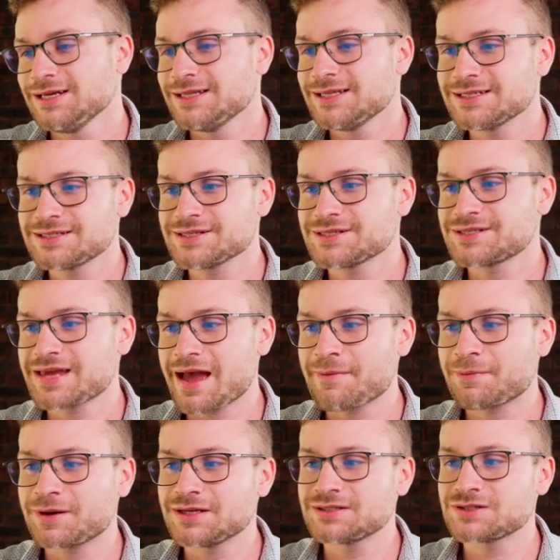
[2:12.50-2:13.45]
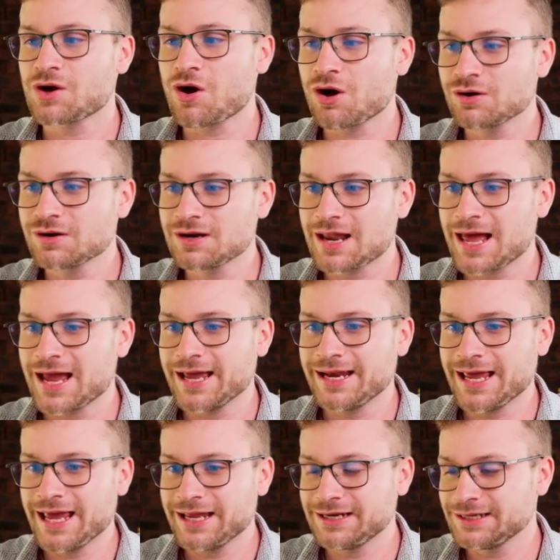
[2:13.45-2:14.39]
This is CapCut's
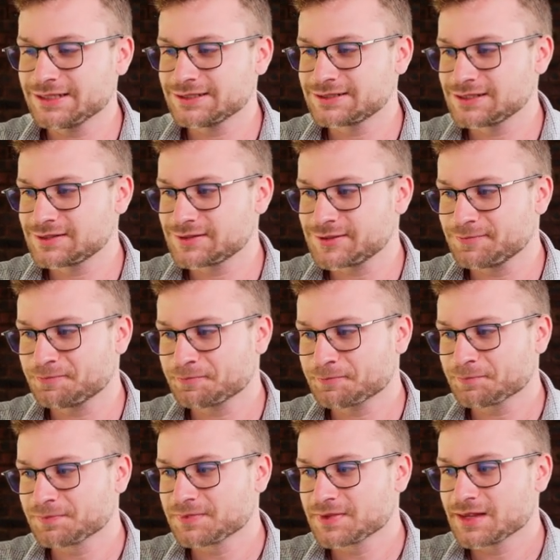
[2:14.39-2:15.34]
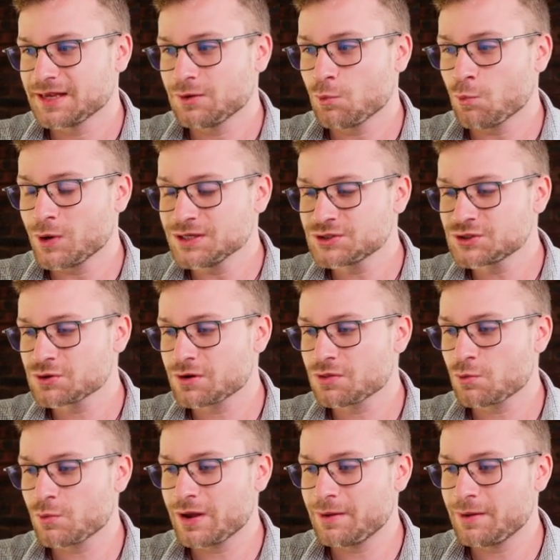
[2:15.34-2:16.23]
online editing system. Once you're on the